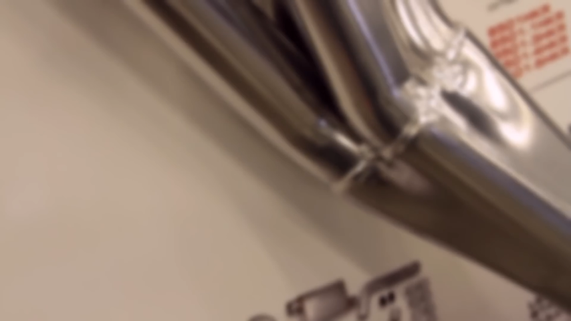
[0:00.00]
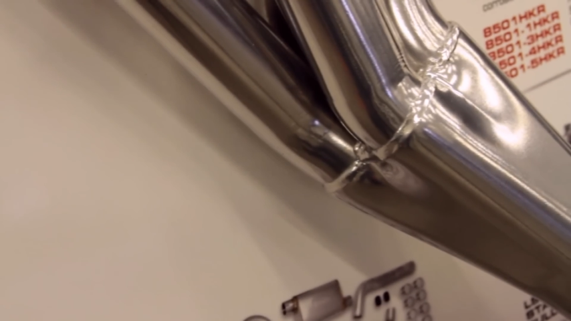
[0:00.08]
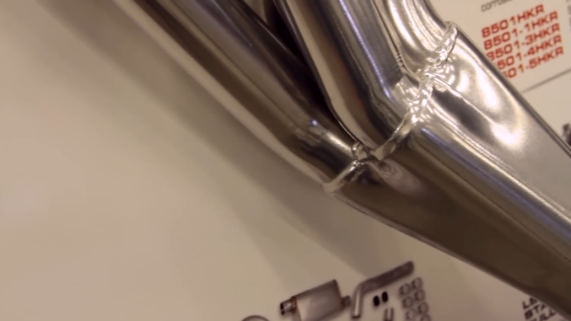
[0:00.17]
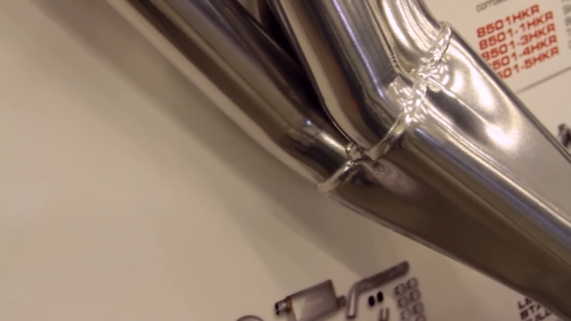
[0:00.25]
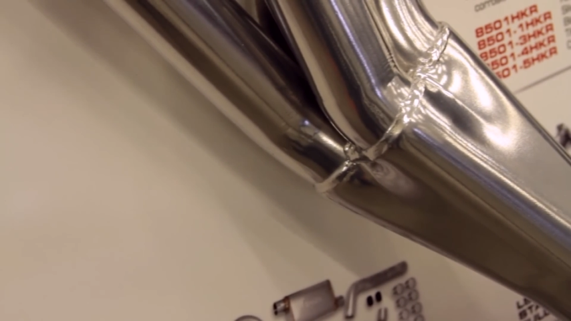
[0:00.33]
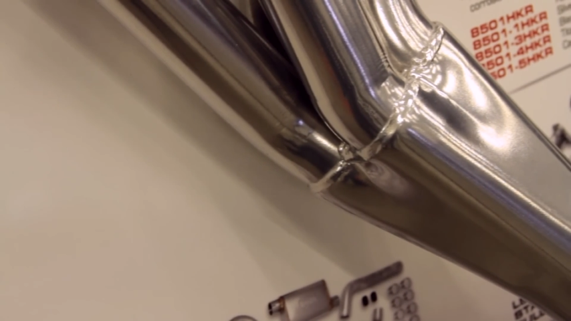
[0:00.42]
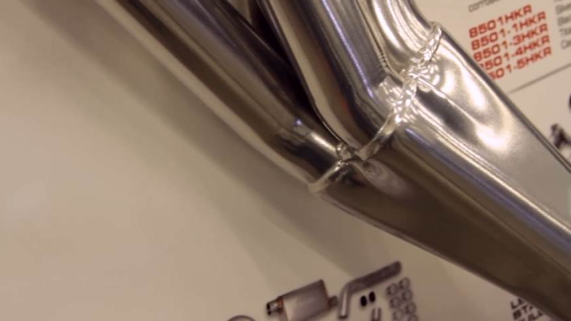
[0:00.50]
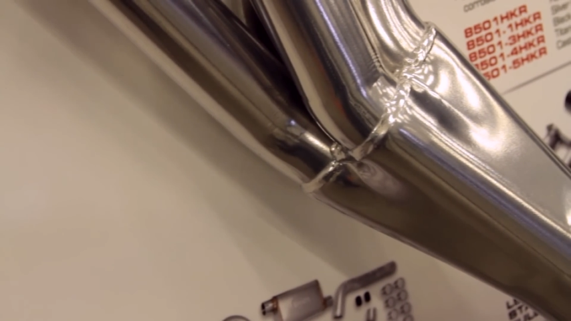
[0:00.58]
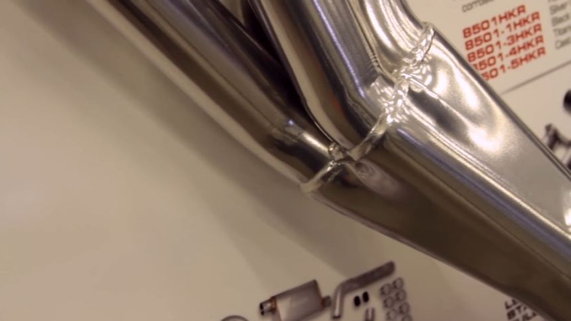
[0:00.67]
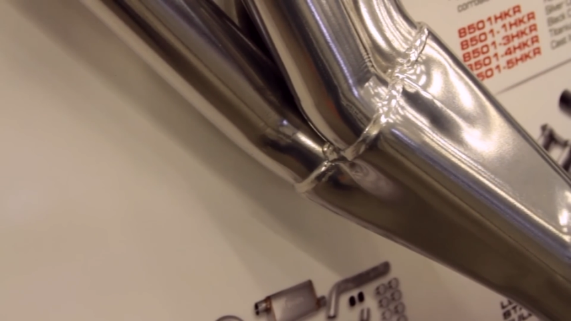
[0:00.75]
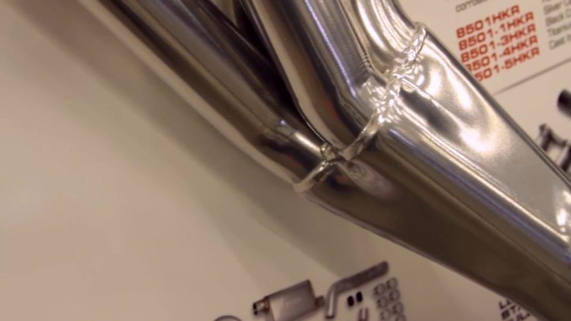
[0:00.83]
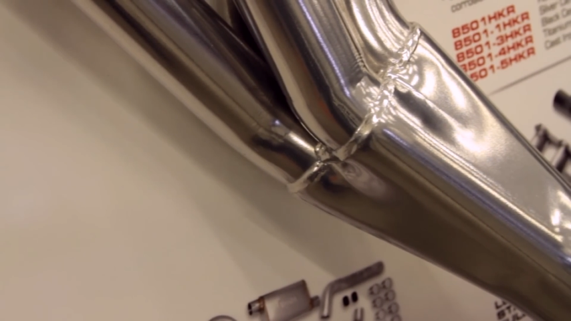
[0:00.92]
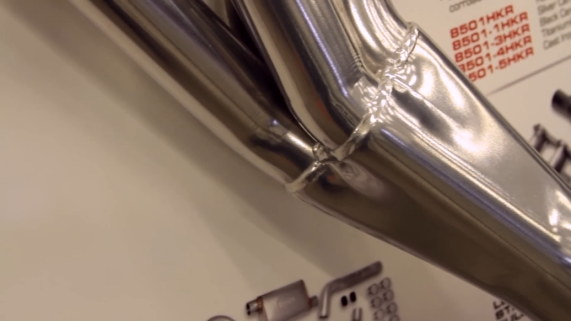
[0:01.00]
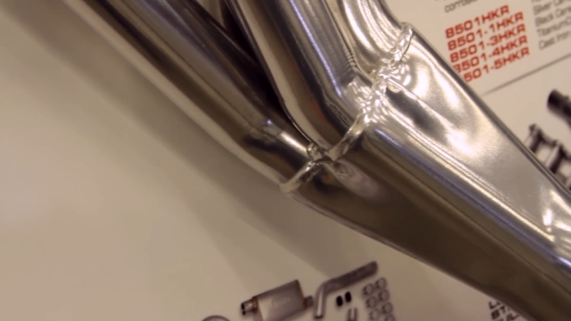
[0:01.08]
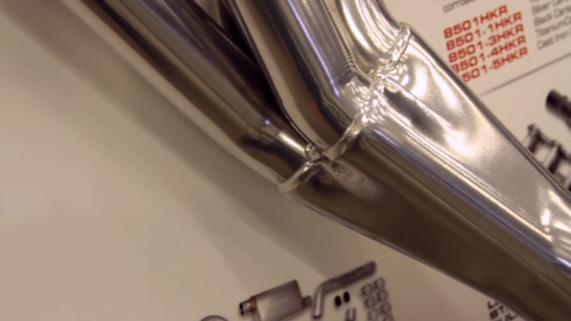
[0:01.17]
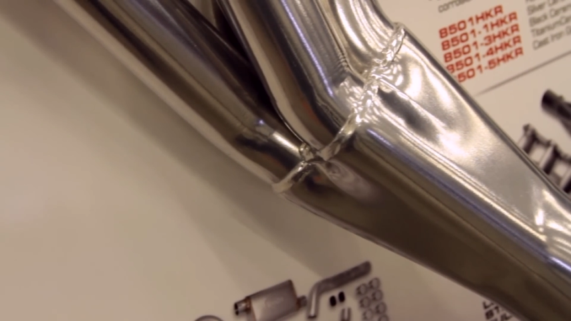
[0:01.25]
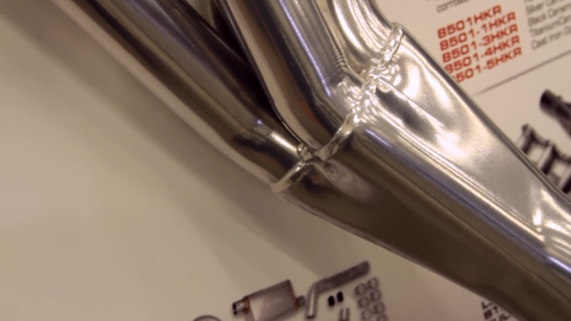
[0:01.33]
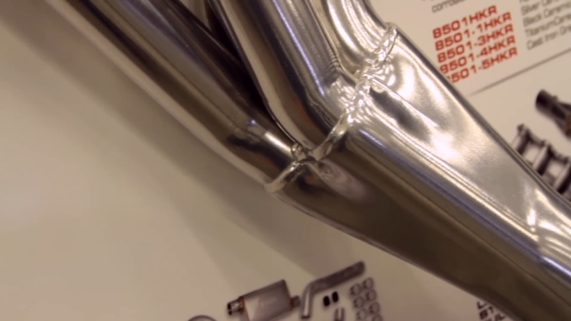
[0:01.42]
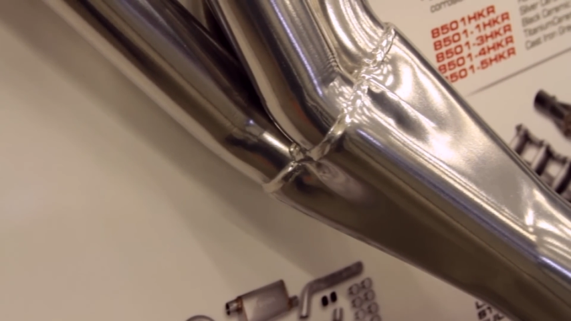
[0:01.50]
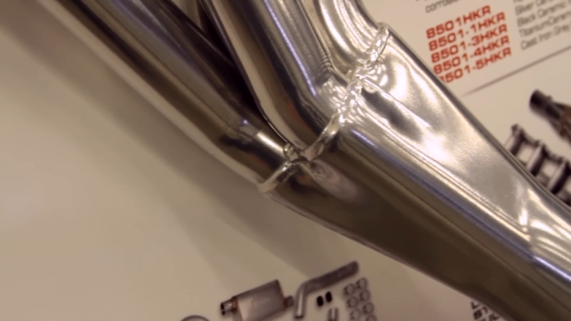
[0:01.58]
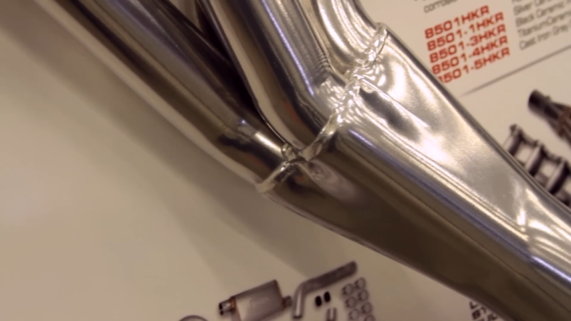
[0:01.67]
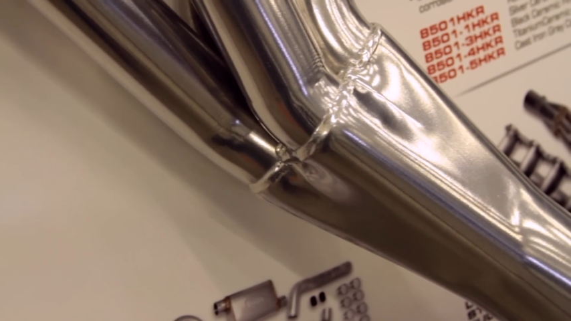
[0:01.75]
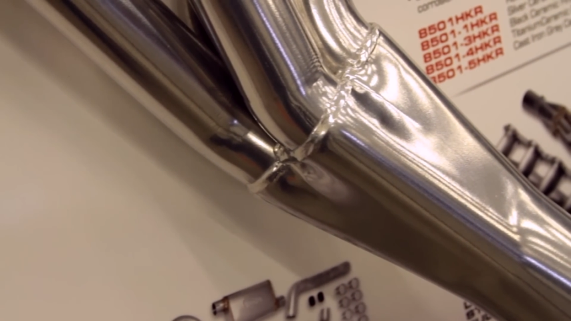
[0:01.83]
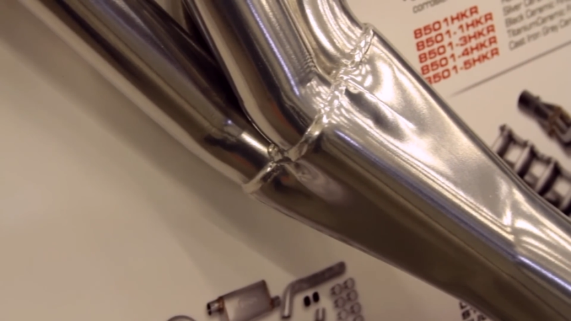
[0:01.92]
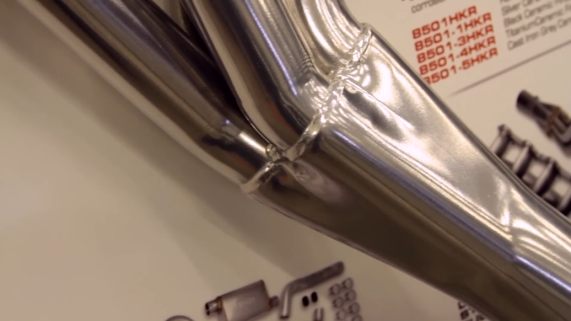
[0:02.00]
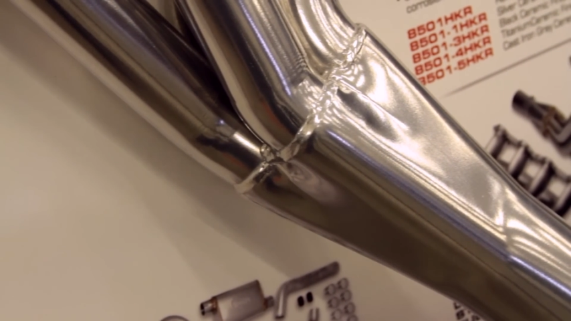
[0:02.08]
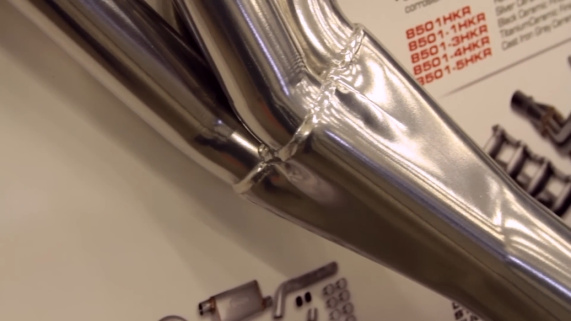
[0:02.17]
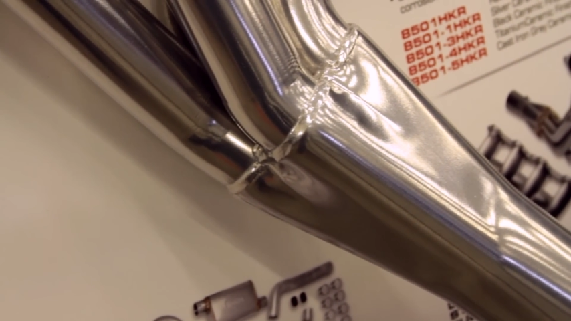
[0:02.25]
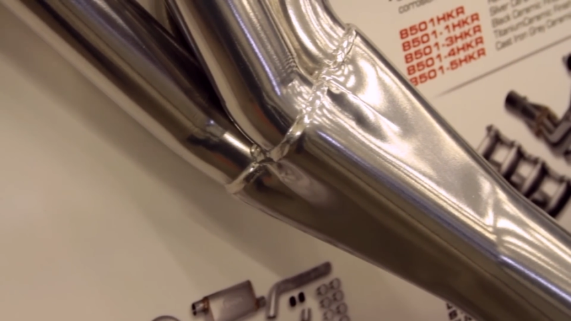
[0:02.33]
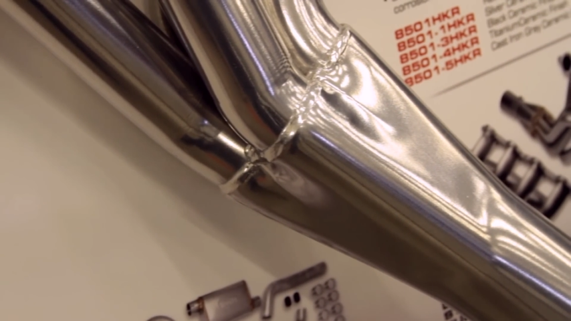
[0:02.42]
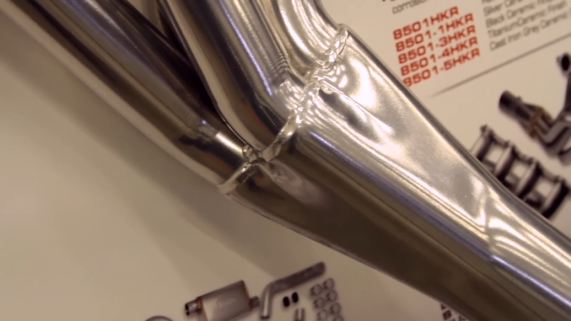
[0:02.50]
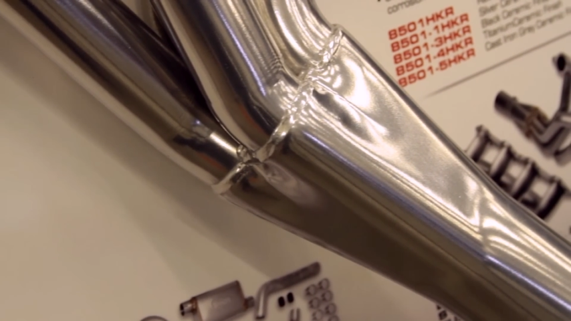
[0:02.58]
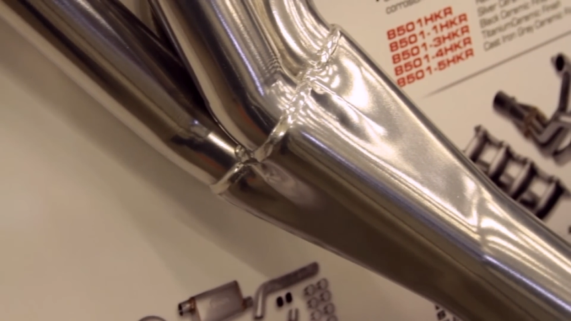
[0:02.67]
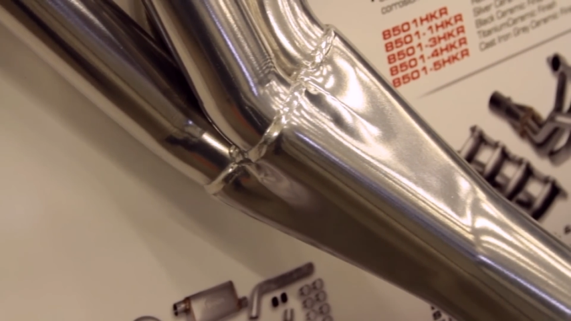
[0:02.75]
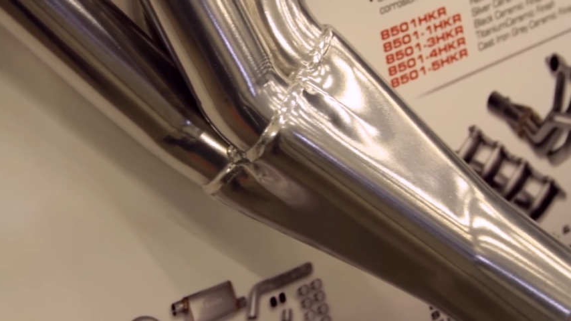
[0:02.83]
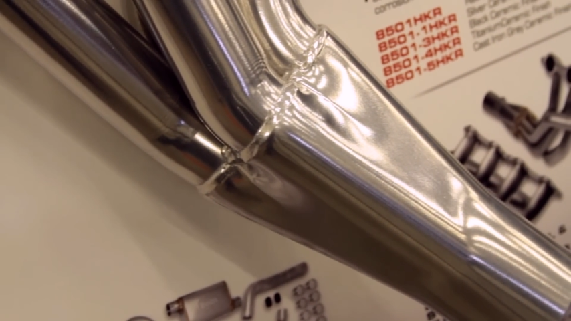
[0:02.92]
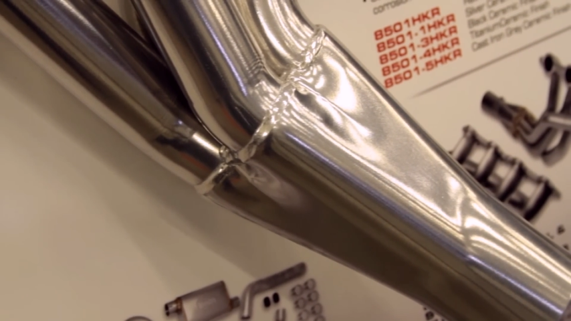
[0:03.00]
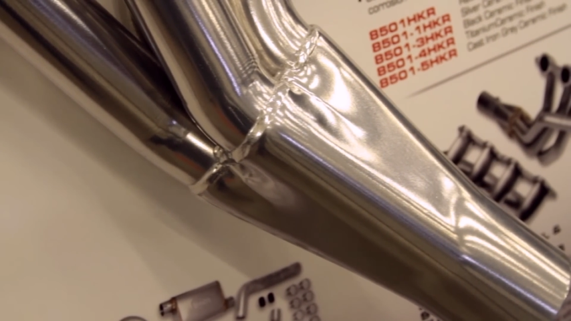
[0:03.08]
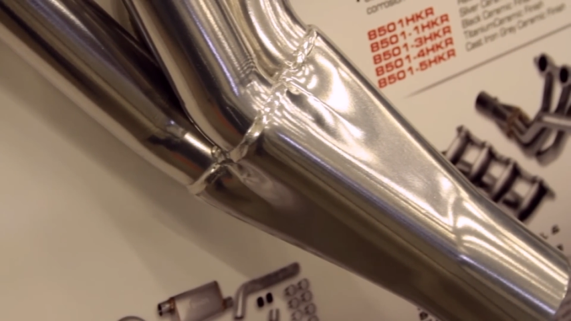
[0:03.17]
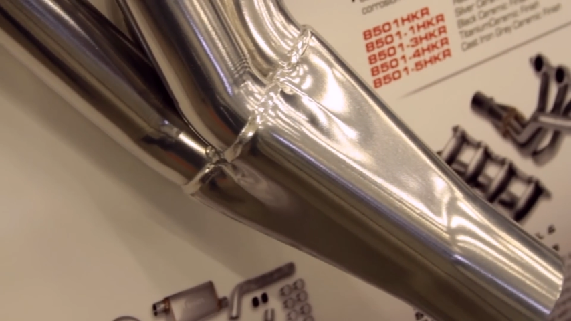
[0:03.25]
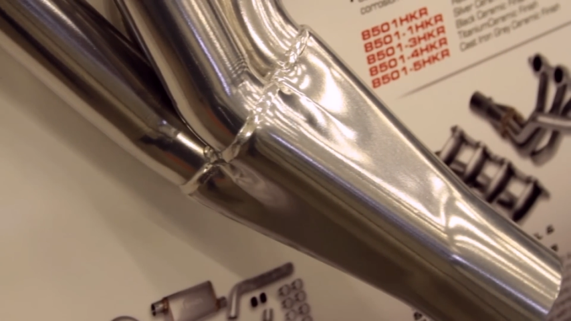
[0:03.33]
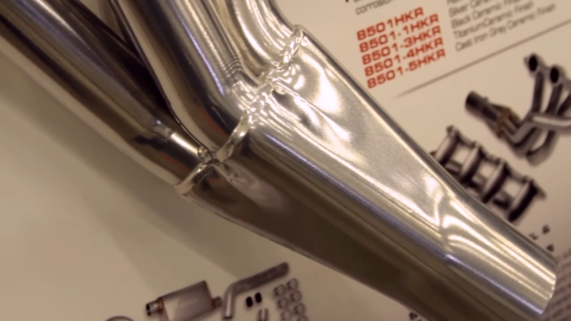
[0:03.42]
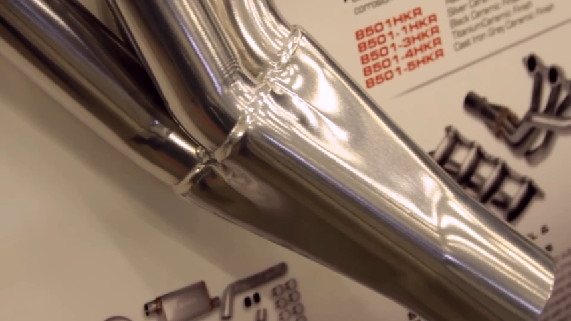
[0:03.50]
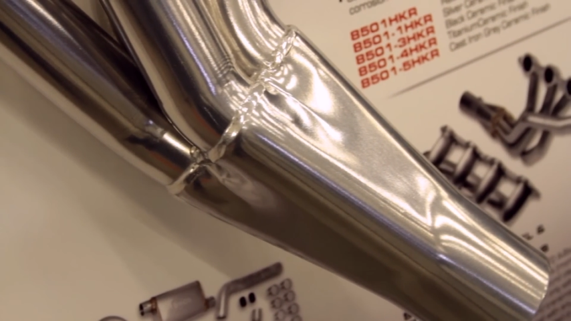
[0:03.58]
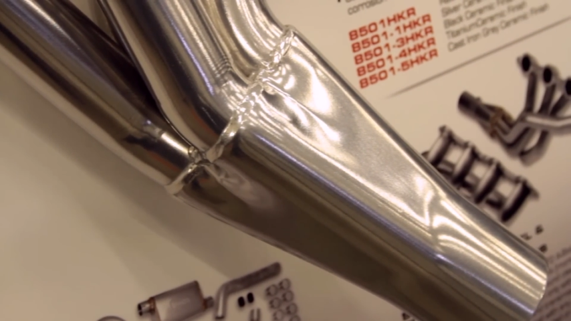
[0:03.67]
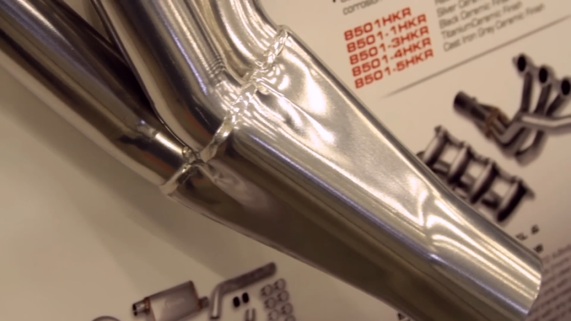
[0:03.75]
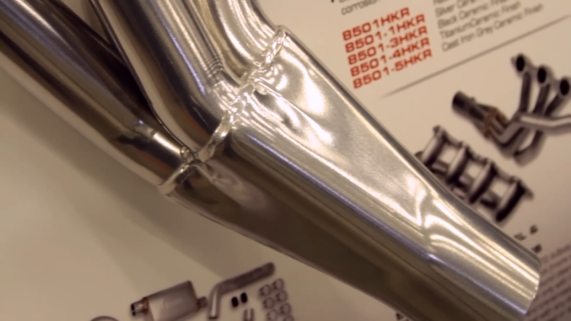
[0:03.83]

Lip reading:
No face is visible, so there are no lips to read.